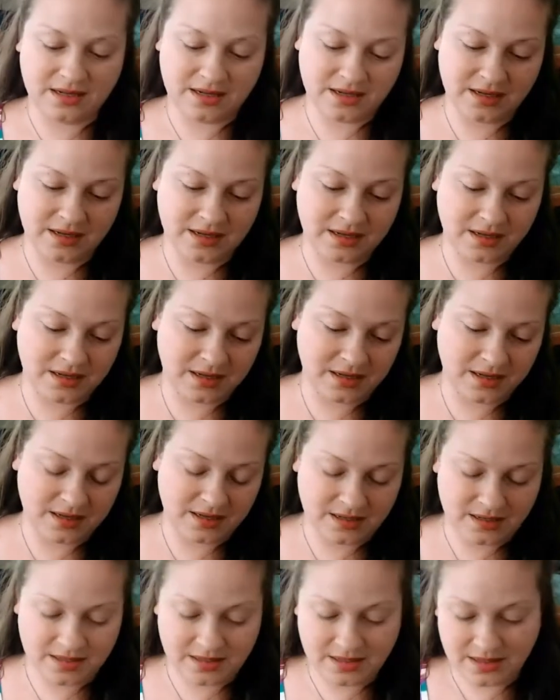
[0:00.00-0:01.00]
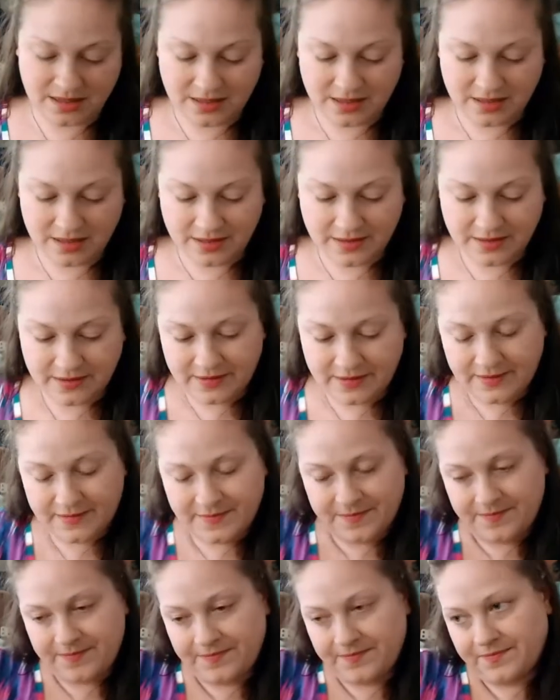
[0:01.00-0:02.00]

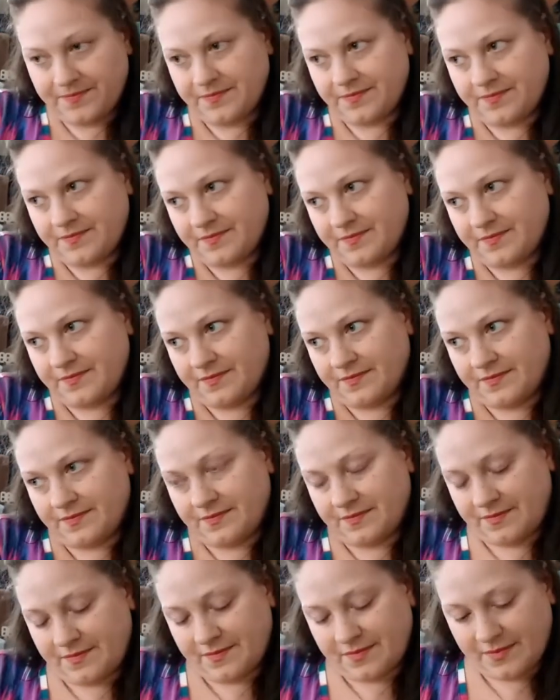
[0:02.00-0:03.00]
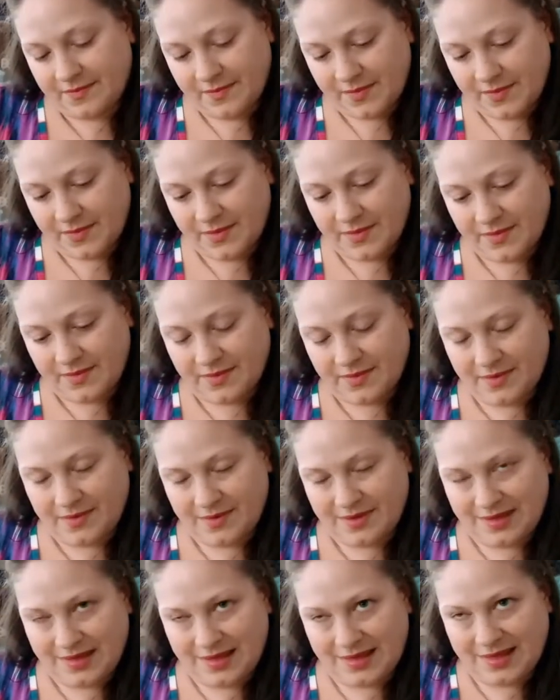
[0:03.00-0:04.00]

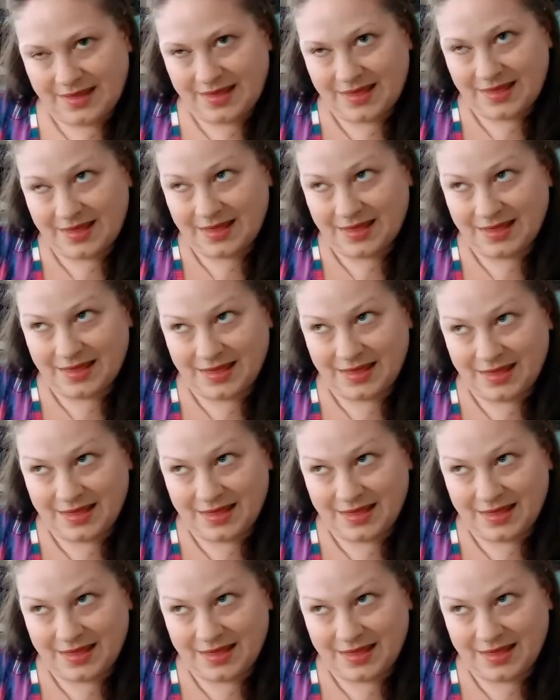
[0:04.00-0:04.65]
(no one is talking)